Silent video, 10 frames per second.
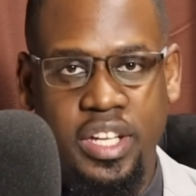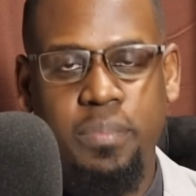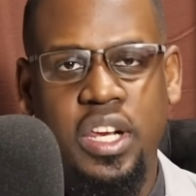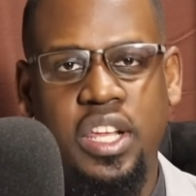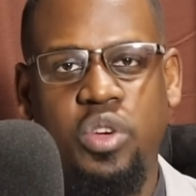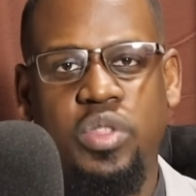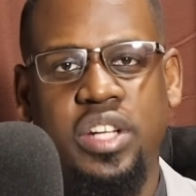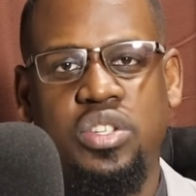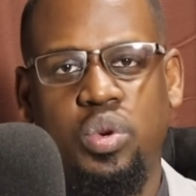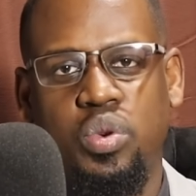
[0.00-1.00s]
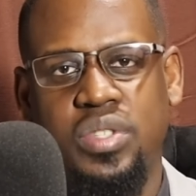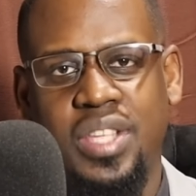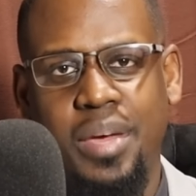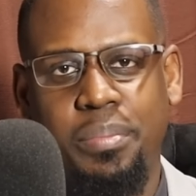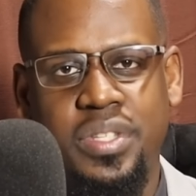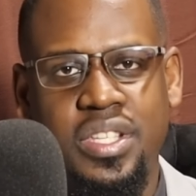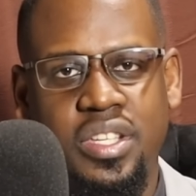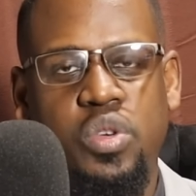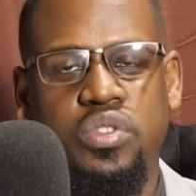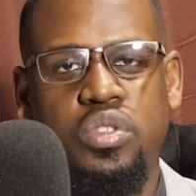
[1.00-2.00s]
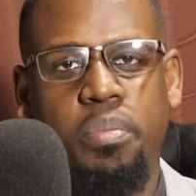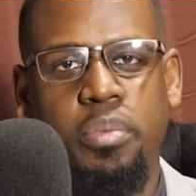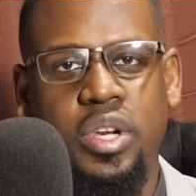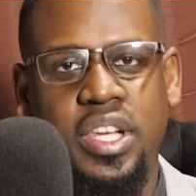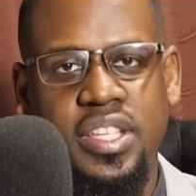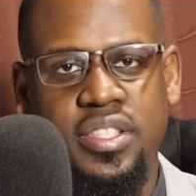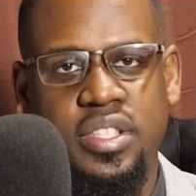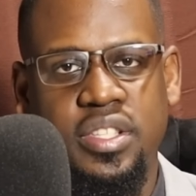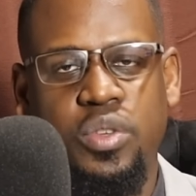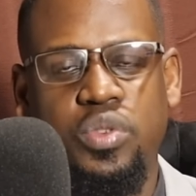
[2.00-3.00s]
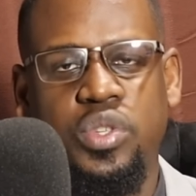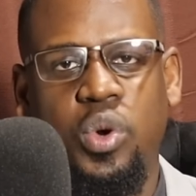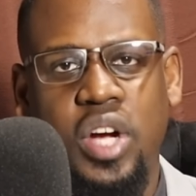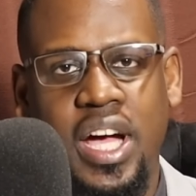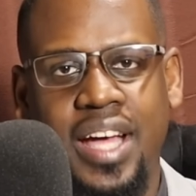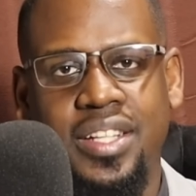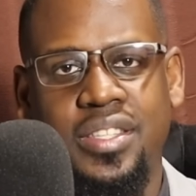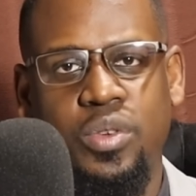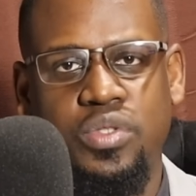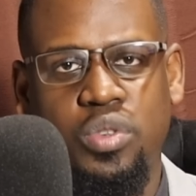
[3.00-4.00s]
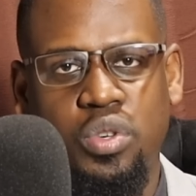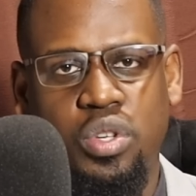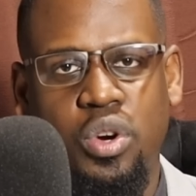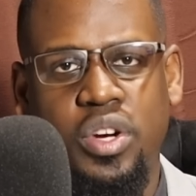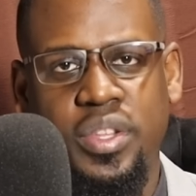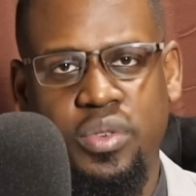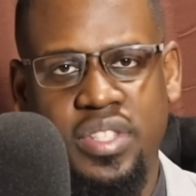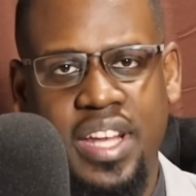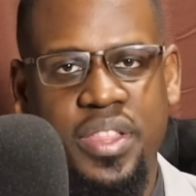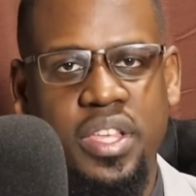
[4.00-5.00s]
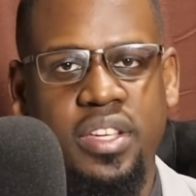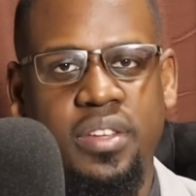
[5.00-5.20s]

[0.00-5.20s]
I'm telling you, that road was empty. There was no police. There was no cart. There was no dog. There was nothing.